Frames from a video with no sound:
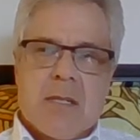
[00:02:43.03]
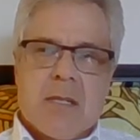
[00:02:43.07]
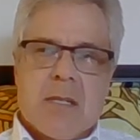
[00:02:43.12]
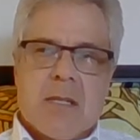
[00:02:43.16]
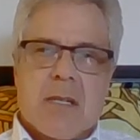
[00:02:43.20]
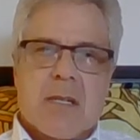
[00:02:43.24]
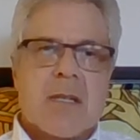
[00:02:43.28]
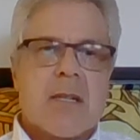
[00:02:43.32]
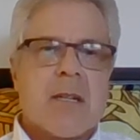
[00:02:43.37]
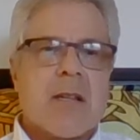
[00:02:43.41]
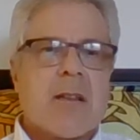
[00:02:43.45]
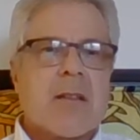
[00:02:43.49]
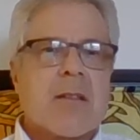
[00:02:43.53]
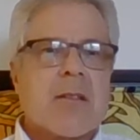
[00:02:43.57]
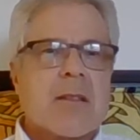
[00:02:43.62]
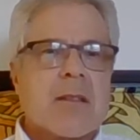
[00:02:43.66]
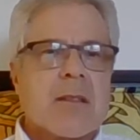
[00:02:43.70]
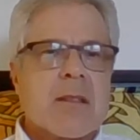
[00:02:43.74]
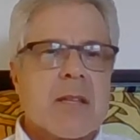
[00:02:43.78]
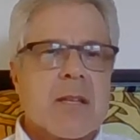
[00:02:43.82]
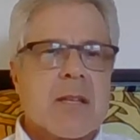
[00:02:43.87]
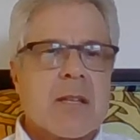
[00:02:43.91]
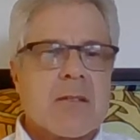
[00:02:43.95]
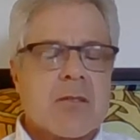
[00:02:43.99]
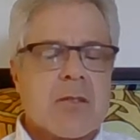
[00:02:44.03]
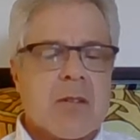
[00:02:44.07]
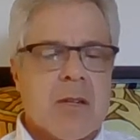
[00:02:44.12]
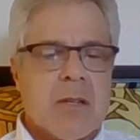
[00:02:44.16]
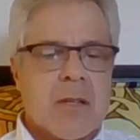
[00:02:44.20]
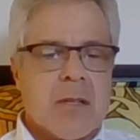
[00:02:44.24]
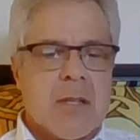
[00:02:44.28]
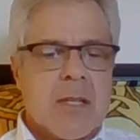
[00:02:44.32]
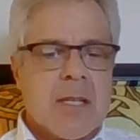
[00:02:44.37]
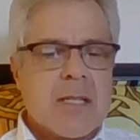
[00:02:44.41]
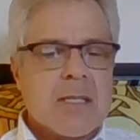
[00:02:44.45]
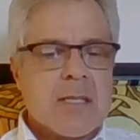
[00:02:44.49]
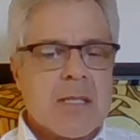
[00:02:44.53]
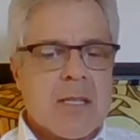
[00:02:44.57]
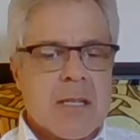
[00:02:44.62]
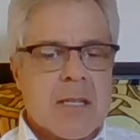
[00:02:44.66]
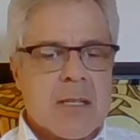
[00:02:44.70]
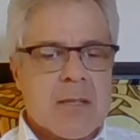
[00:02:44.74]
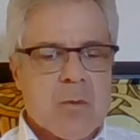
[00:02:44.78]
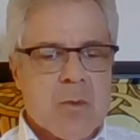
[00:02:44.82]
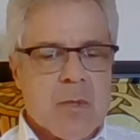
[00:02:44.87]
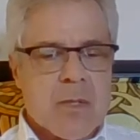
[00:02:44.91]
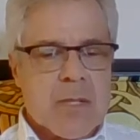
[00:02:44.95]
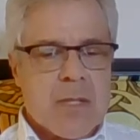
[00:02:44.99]
Another thing is called
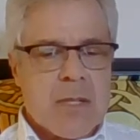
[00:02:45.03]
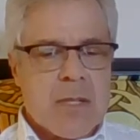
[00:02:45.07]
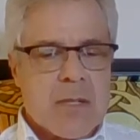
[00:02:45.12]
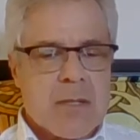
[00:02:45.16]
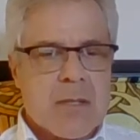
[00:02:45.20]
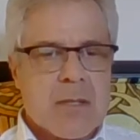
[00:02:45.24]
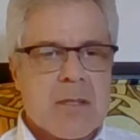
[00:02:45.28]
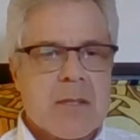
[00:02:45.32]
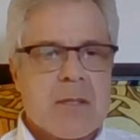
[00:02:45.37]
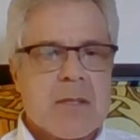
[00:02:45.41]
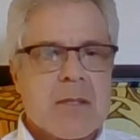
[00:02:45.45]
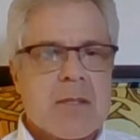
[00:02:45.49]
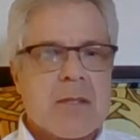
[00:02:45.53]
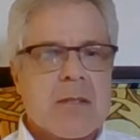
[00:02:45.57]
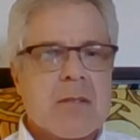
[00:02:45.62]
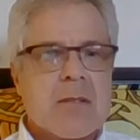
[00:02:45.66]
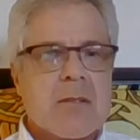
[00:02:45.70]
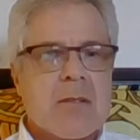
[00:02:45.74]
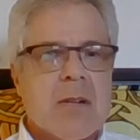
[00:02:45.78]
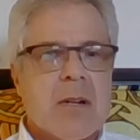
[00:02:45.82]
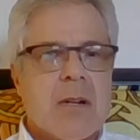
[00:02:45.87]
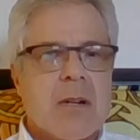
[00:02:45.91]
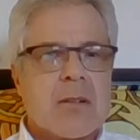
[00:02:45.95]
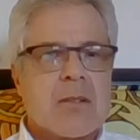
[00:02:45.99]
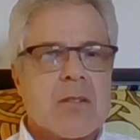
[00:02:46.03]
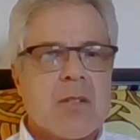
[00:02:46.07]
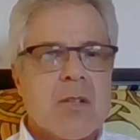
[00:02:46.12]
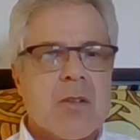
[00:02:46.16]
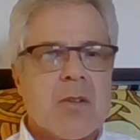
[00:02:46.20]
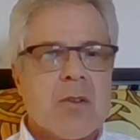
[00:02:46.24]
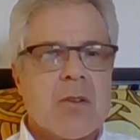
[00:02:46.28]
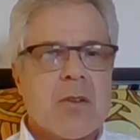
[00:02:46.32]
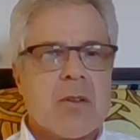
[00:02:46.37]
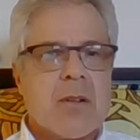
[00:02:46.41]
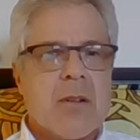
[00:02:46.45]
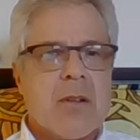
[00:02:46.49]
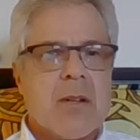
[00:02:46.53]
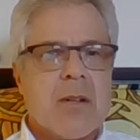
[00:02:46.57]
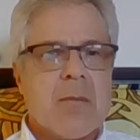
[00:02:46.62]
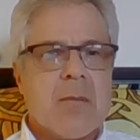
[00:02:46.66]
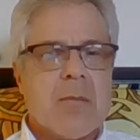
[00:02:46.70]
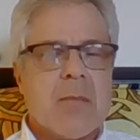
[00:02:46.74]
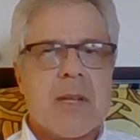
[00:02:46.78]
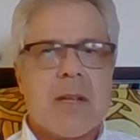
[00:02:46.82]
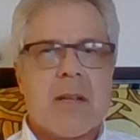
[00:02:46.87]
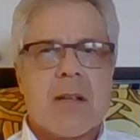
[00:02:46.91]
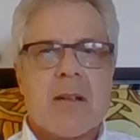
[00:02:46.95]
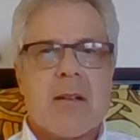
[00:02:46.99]
listings, which I'll talk to you in a
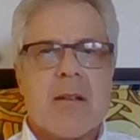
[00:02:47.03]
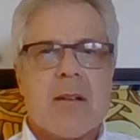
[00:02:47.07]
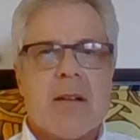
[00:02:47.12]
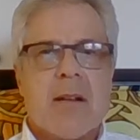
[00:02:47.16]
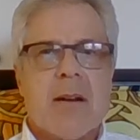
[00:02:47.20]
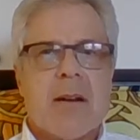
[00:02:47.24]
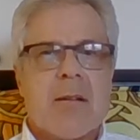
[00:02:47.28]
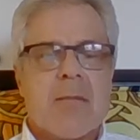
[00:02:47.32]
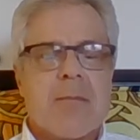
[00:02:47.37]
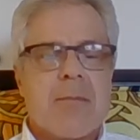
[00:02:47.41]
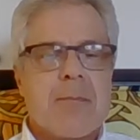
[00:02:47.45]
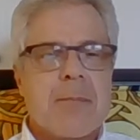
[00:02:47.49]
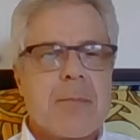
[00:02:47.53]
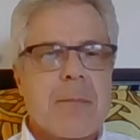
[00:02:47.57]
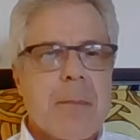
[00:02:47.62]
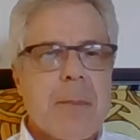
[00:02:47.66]
minute here.